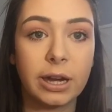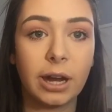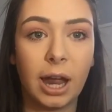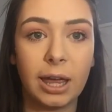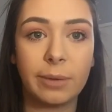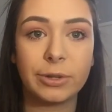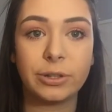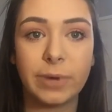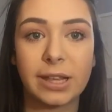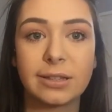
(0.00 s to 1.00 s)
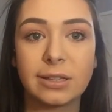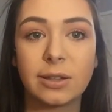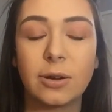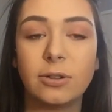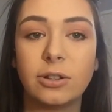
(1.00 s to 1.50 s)
there. I am a
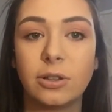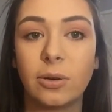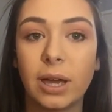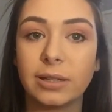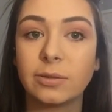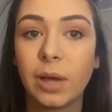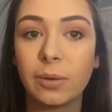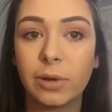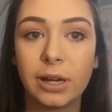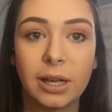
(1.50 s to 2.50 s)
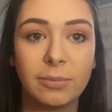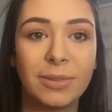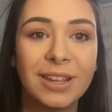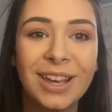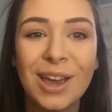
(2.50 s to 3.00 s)
gymnastics coach, so I sweat when
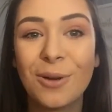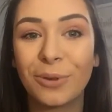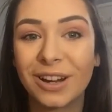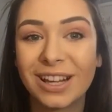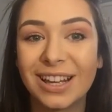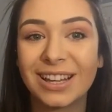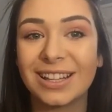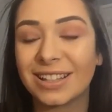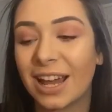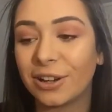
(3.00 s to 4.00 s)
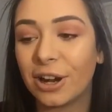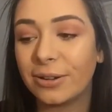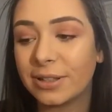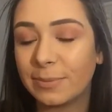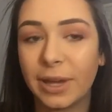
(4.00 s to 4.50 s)
I'm working. It's kind of
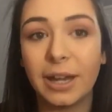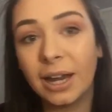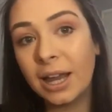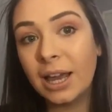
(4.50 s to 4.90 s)
gross, but